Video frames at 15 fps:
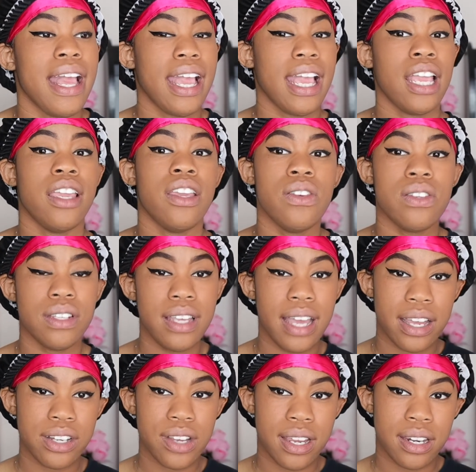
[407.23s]
And usually I
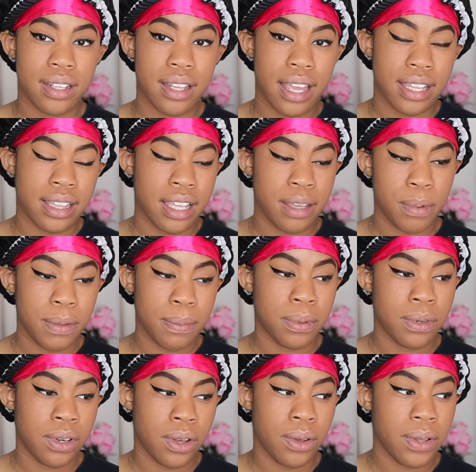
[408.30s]
try to like let people
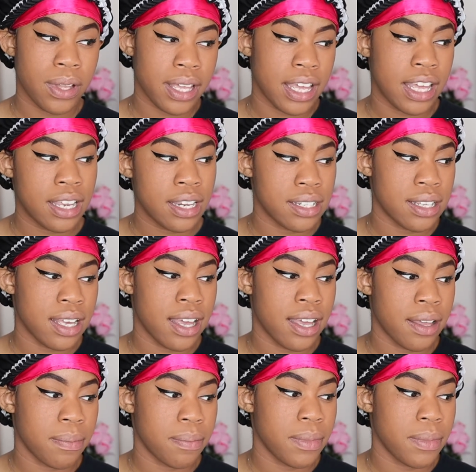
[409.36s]
know ahead of time.